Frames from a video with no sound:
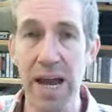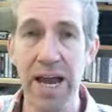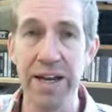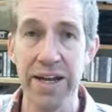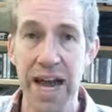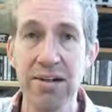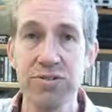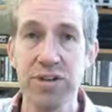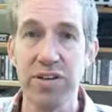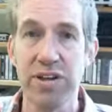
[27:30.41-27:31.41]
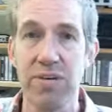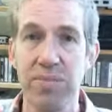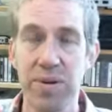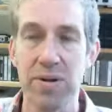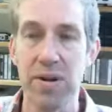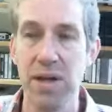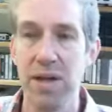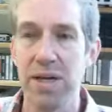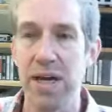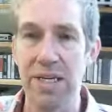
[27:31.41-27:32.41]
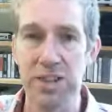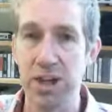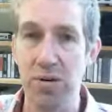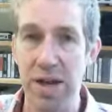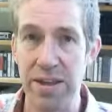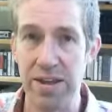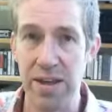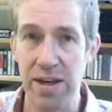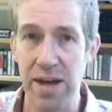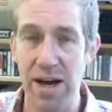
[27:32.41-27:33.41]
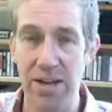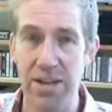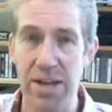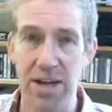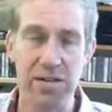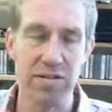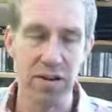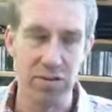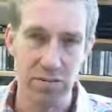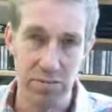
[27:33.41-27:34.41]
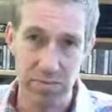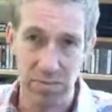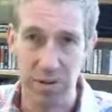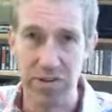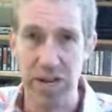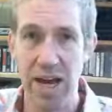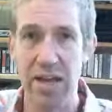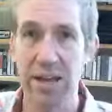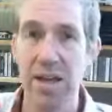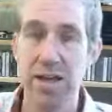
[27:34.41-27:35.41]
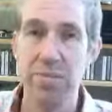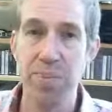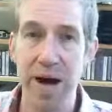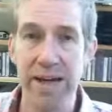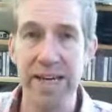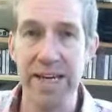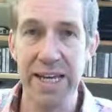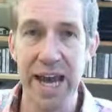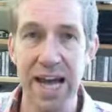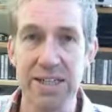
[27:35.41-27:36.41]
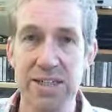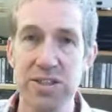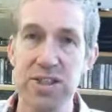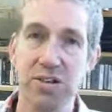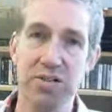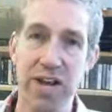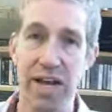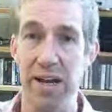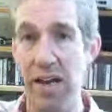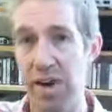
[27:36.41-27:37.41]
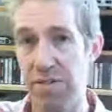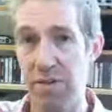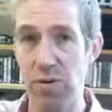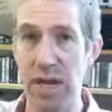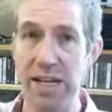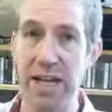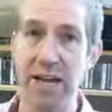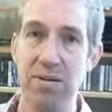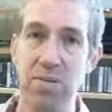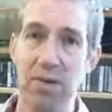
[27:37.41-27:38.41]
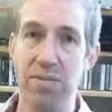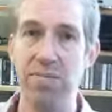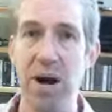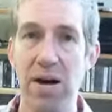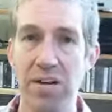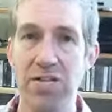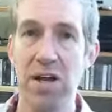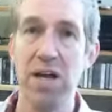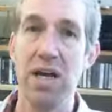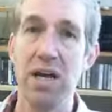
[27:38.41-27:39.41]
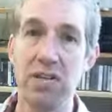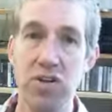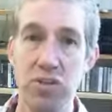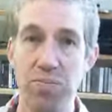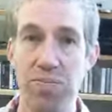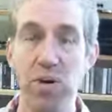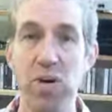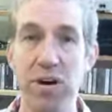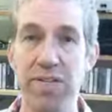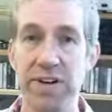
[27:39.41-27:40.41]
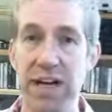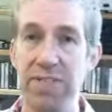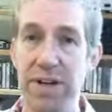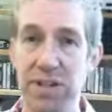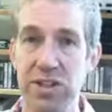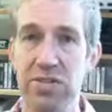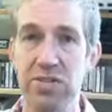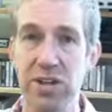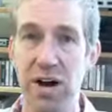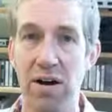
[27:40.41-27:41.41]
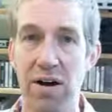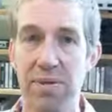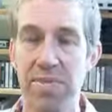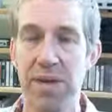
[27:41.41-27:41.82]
And a counterexample can show either thing. So once again, the barking cat shows that a four-legged animal that barks is too broad of a definition of dog.